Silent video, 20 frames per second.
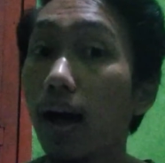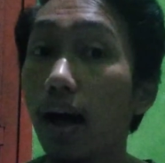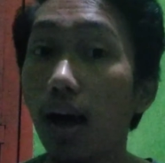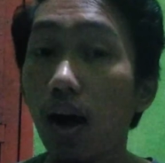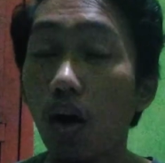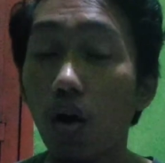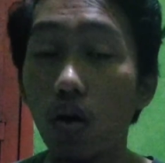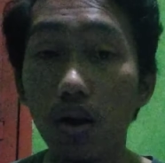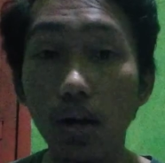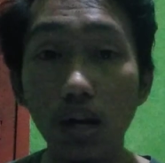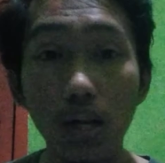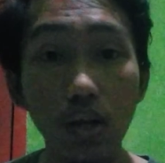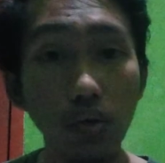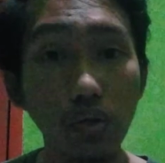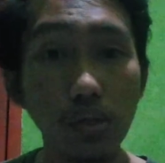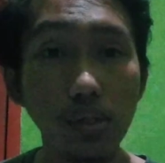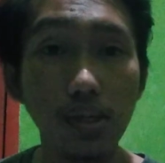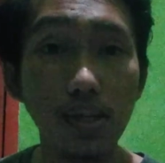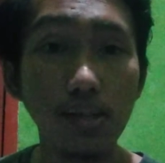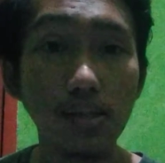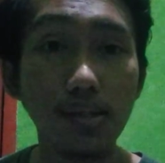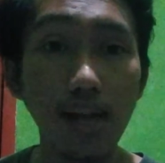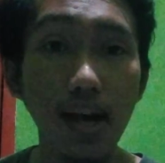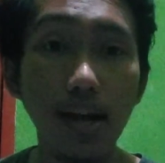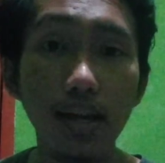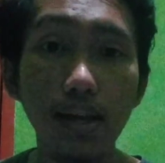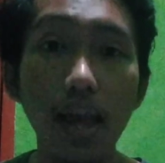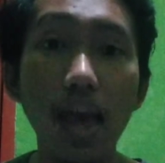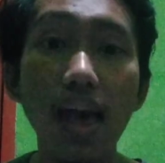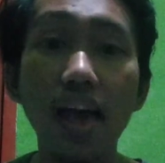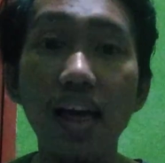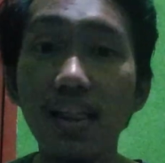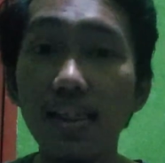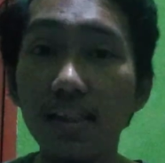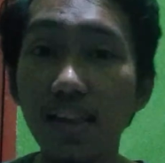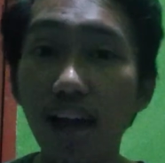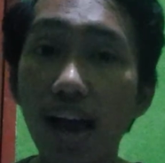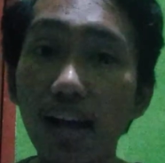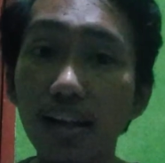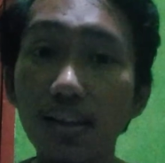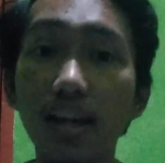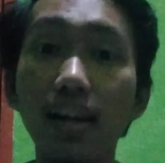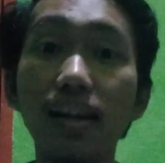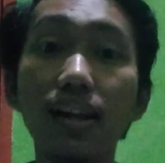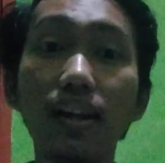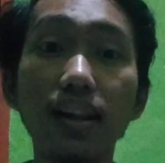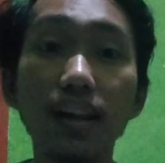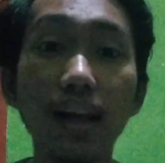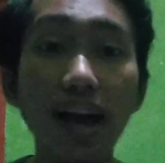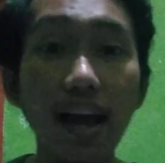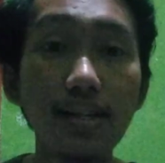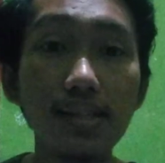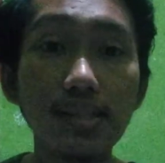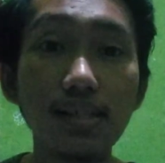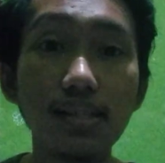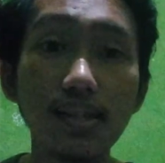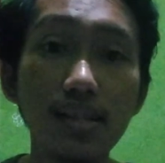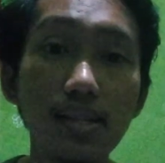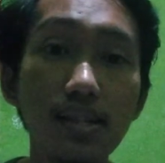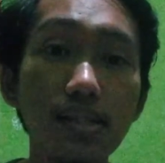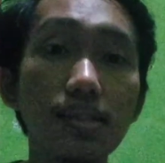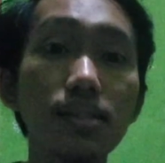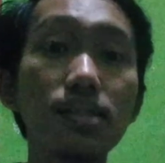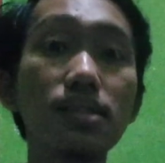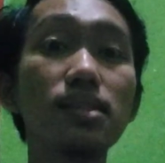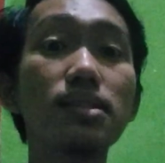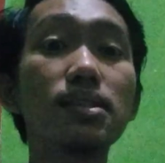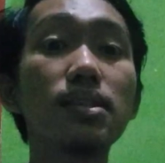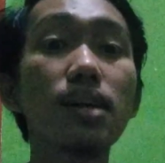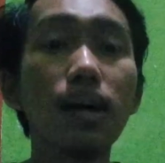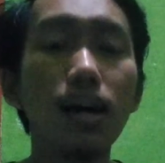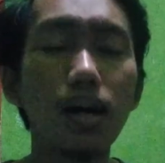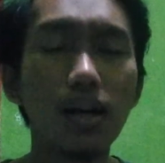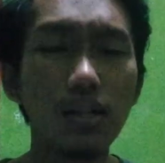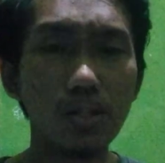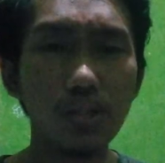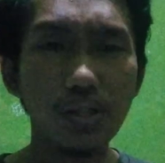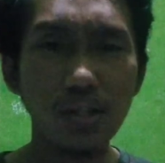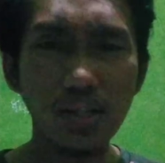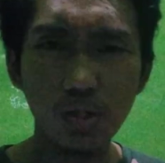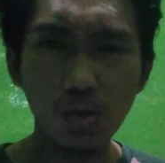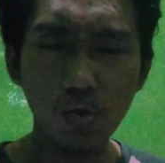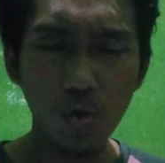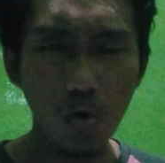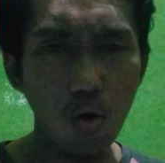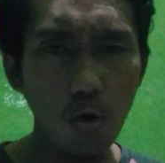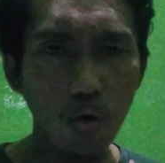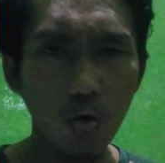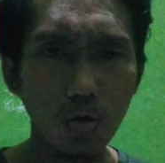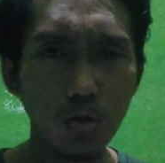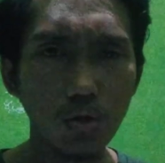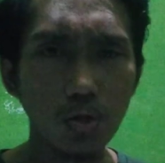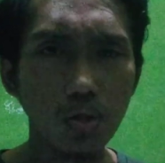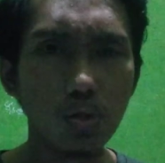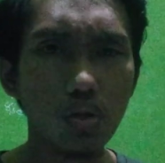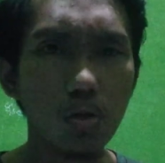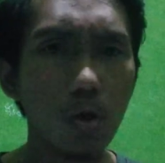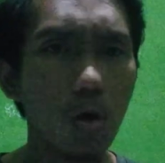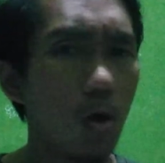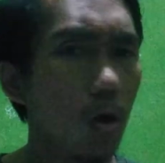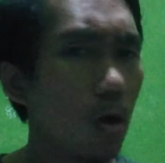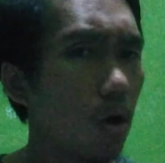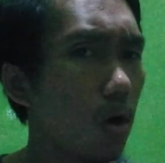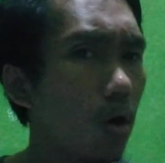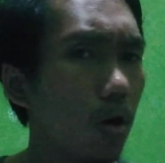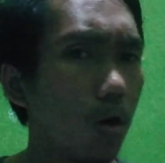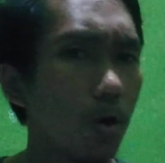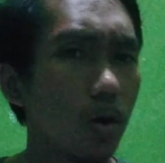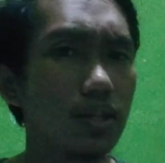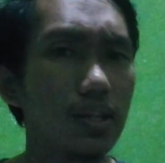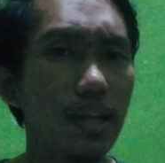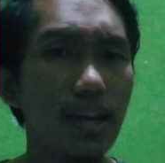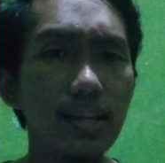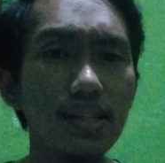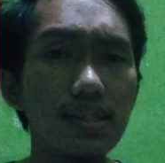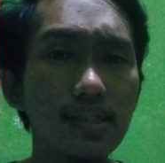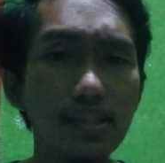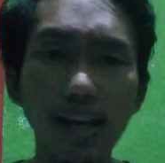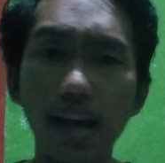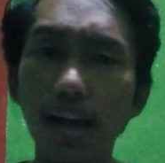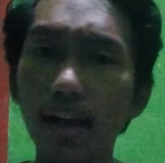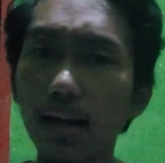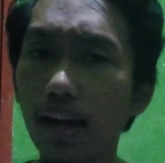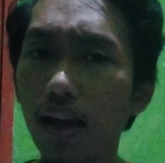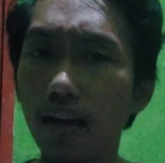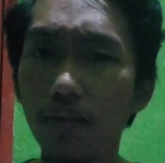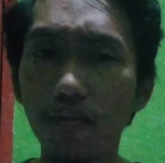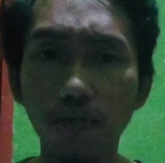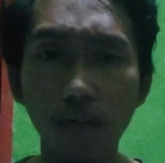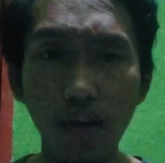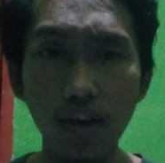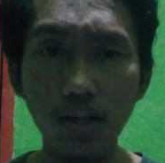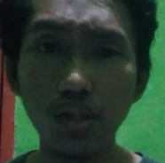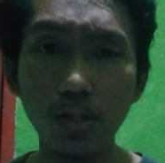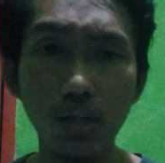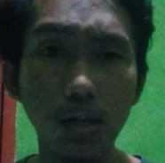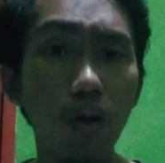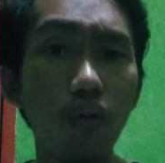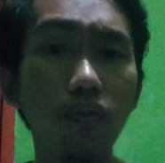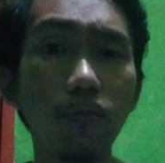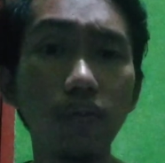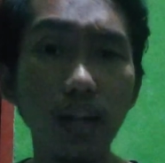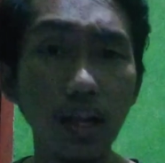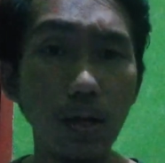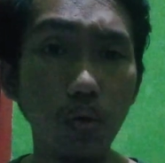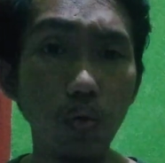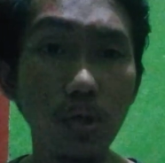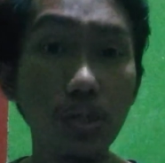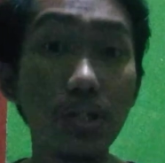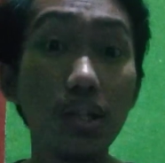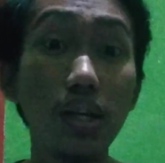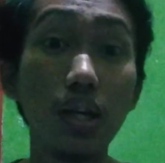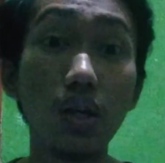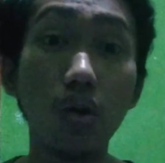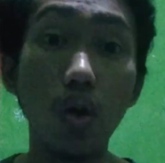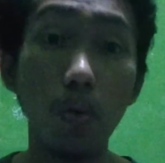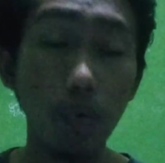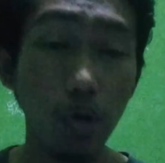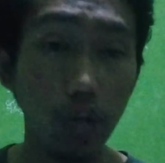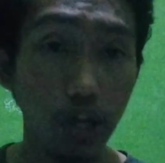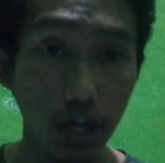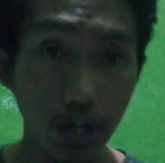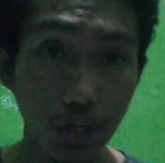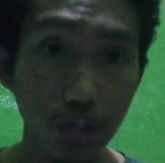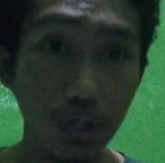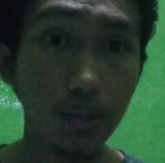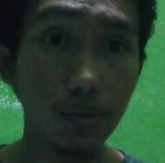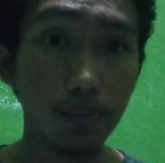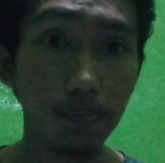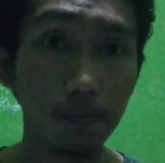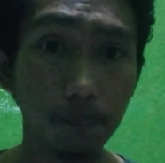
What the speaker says: or linguistic study that analyzes a discourse or the intent and function of language in communication.